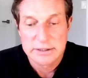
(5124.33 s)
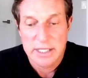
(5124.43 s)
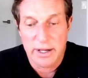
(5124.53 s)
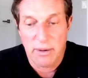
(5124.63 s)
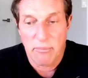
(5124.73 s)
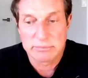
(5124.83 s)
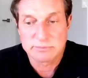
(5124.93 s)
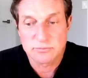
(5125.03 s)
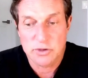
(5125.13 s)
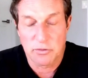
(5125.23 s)
Um,
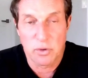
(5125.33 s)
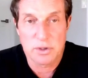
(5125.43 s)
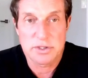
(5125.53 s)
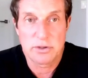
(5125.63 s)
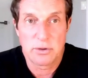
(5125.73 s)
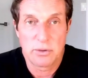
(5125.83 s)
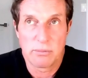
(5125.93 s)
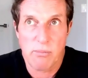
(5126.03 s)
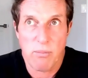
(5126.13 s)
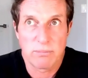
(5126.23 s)
so of course you,
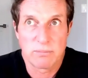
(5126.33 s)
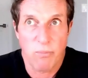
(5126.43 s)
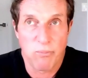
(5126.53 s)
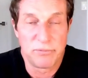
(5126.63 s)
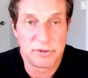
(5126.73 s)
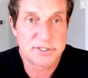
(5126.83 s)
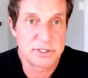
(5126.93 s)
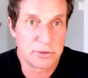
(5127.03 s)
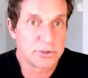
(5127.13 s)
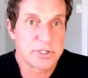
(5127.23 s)
the
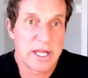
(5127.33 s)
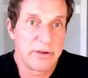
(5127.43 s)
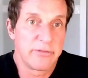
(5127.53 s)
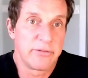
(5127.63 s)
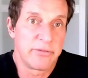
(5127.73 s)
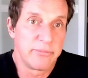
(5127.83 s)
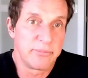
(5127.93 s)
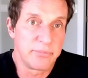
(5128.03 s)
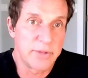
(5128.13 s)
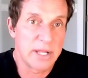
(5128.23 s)
SEALs have
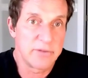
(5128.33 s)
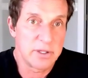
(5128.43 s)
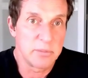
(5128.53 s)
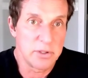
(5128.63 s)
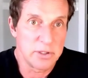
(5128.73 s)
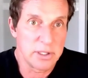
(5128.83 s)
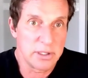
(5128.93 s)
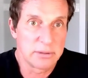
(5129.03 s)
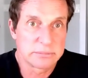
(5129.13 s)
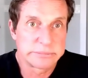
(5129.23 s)
diving community.
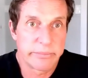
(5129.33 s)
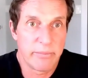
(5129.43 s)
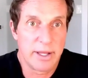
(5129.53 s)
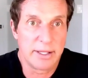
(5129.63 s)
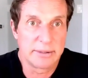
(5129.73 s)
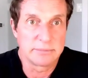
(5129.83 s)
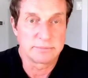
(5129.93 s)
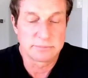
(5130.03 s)
Um,